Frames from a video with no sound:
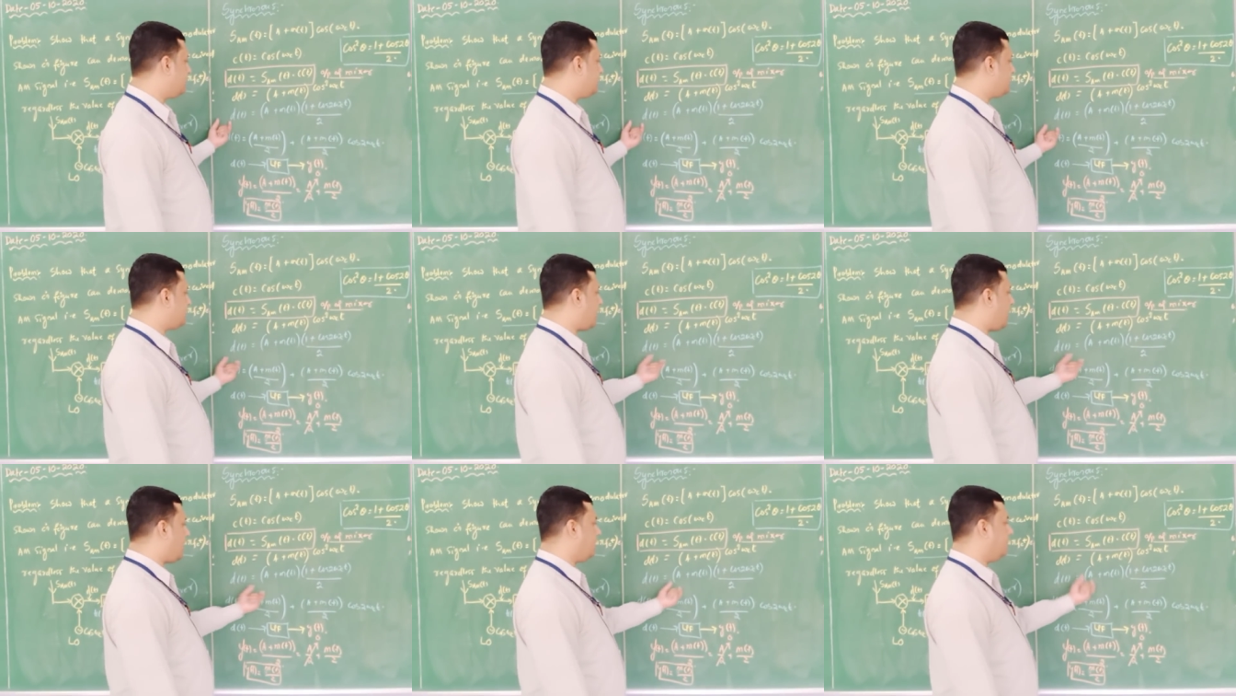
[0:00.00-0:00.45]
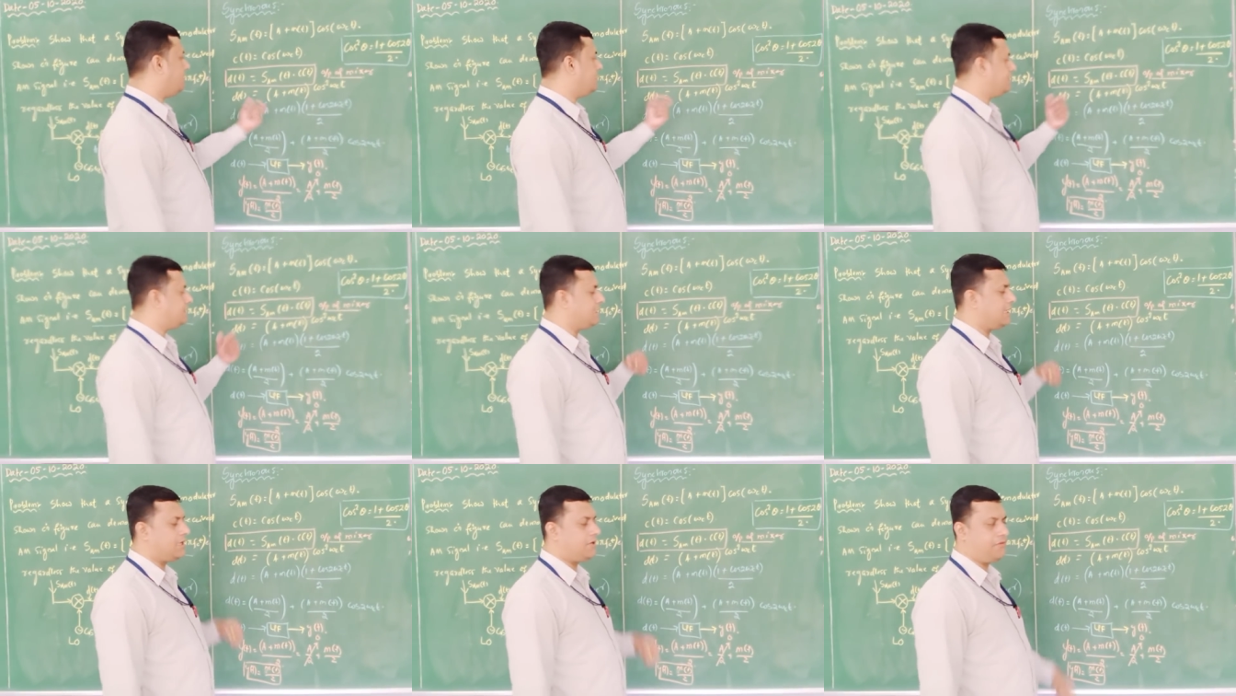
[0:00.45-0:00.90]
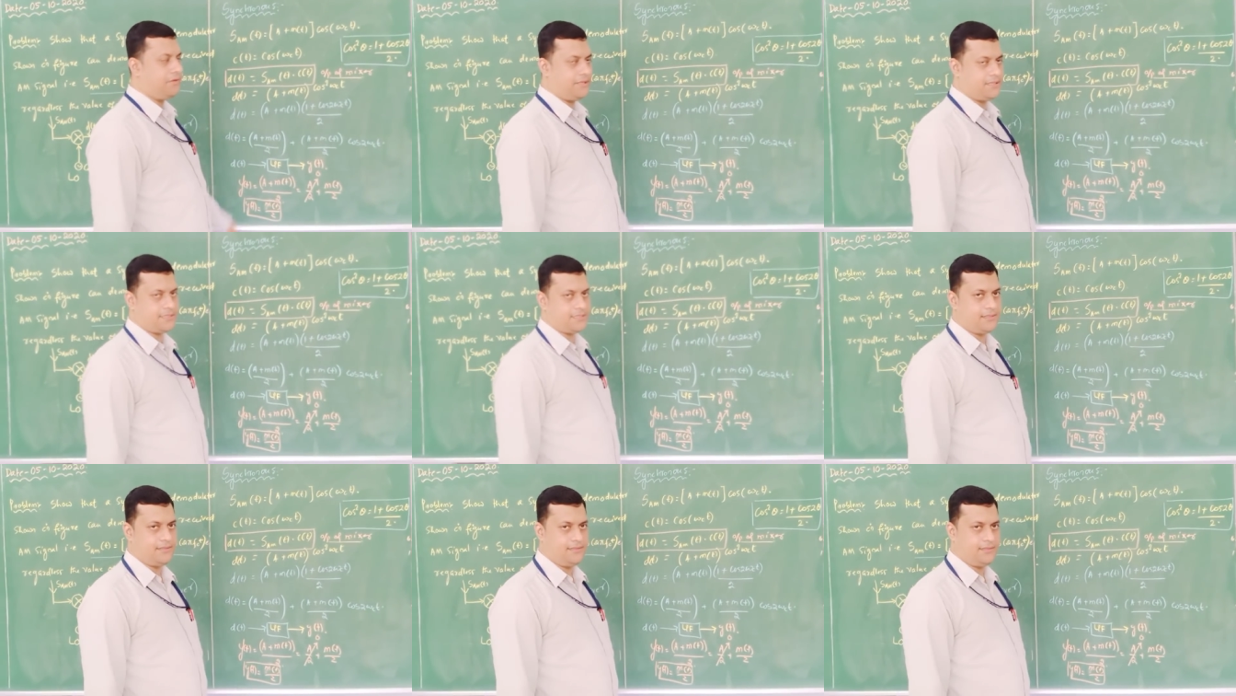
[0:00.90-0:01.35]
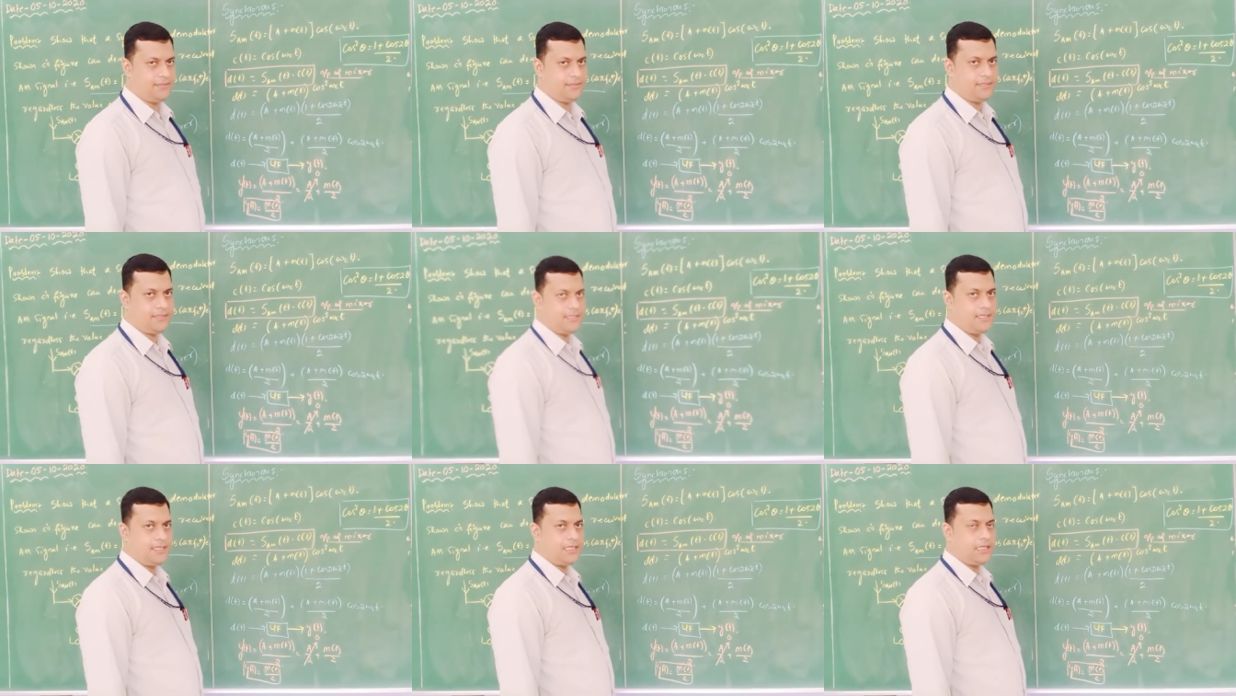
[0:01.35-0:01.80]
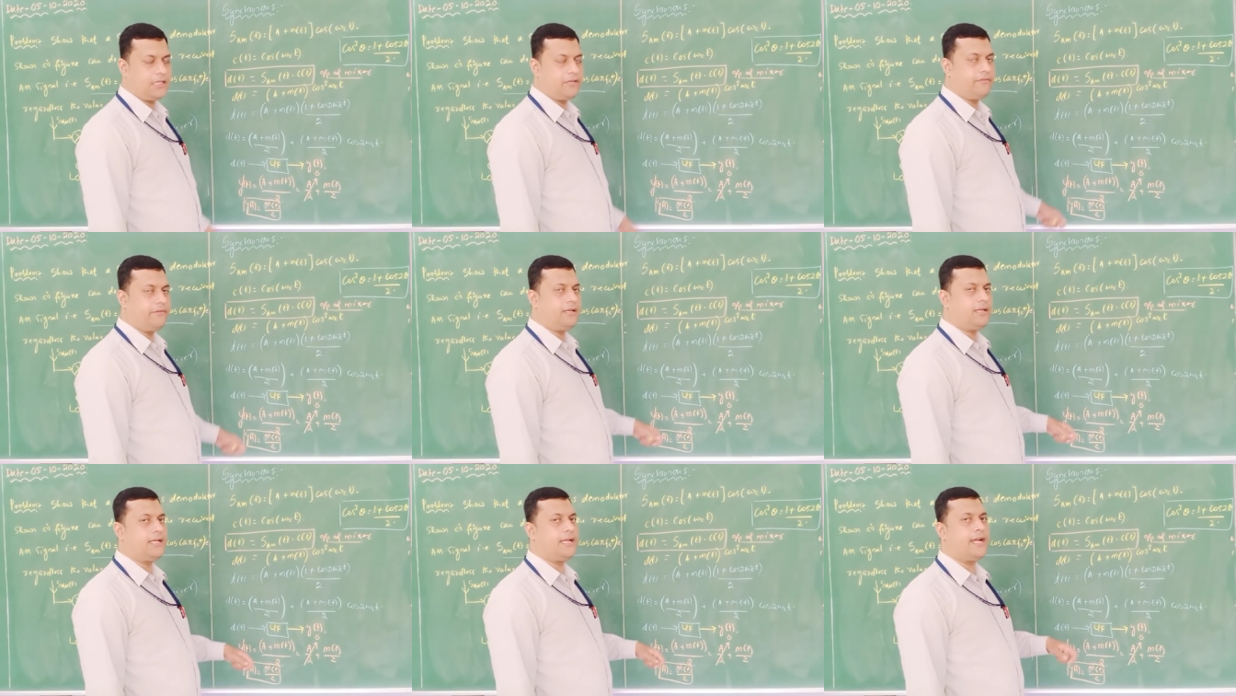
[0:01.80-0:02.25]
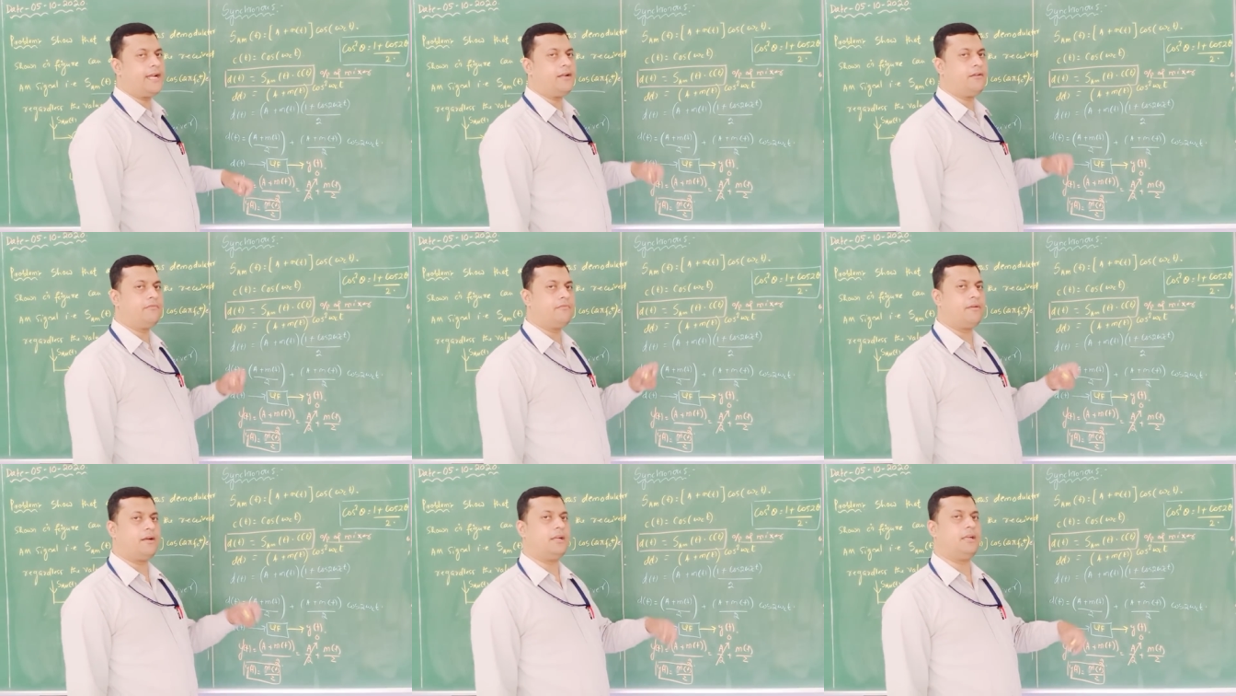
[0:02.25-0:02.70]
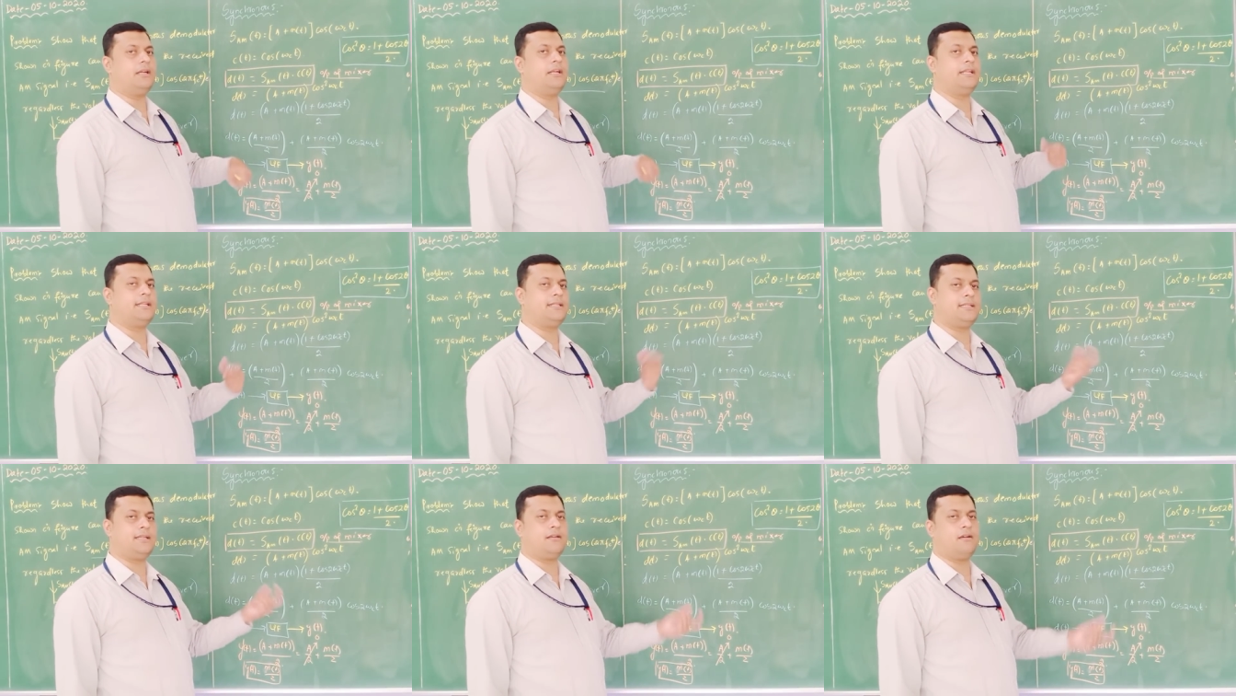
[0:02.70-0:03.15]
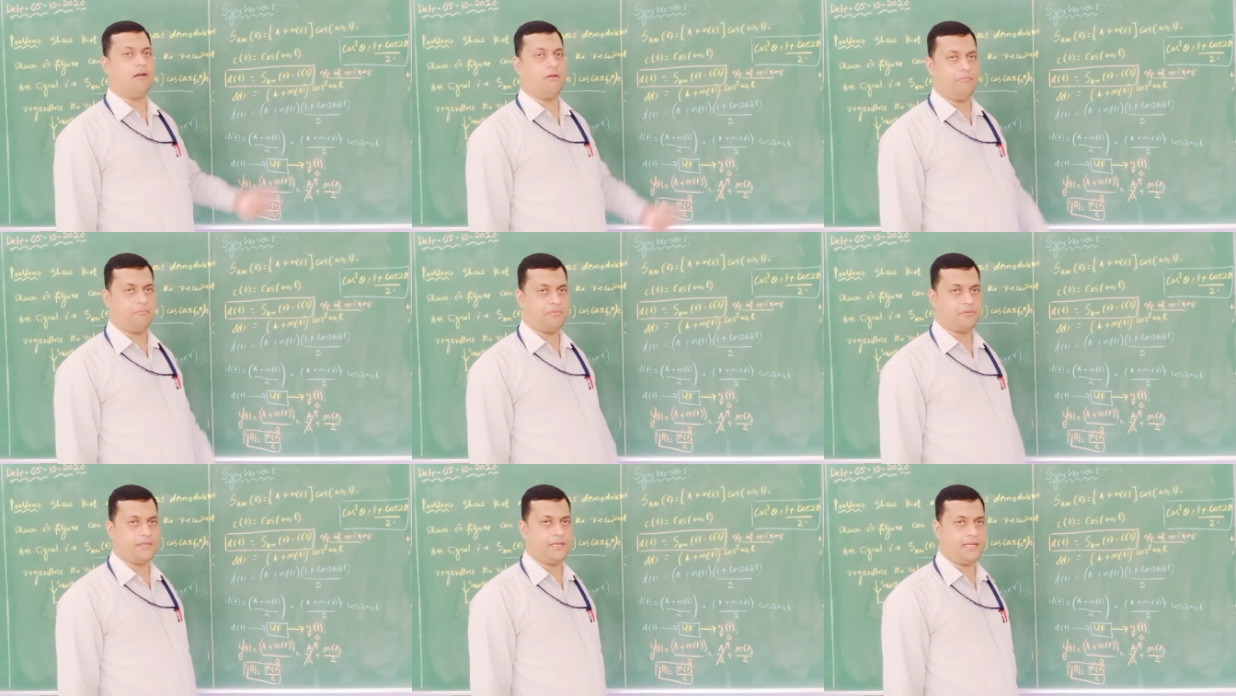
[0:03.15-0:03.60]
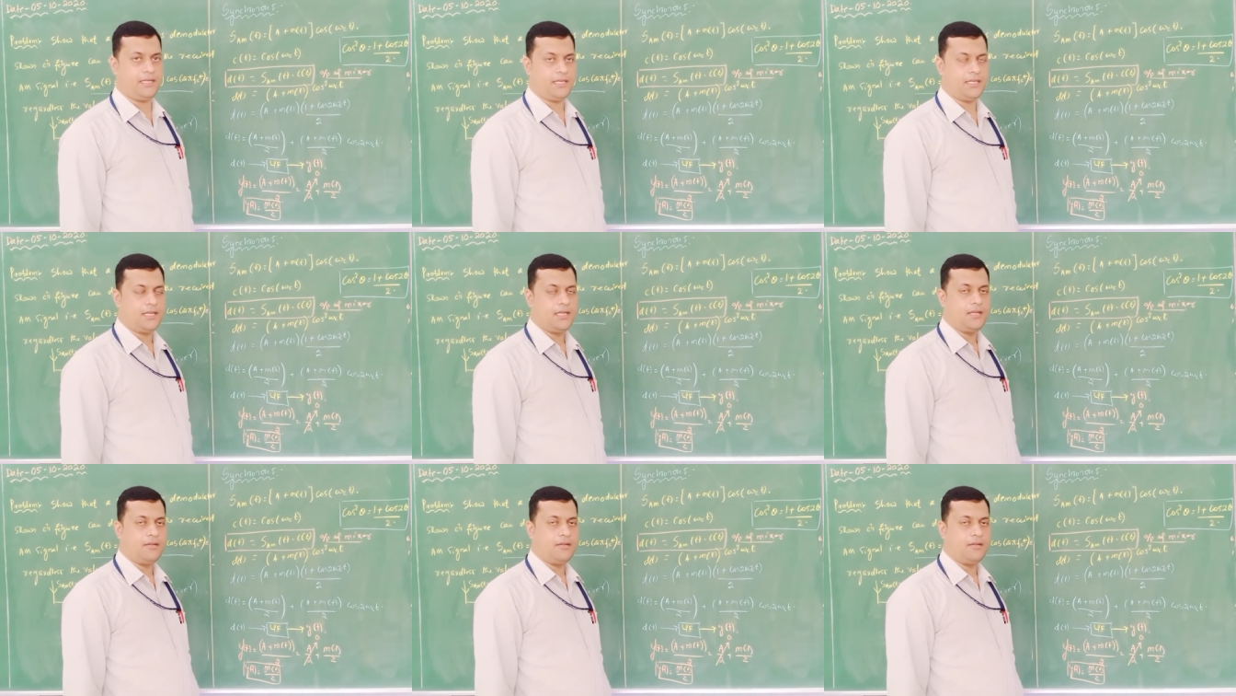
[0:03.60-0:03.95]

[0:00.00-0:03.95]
Solve these equations. You will get one DC component,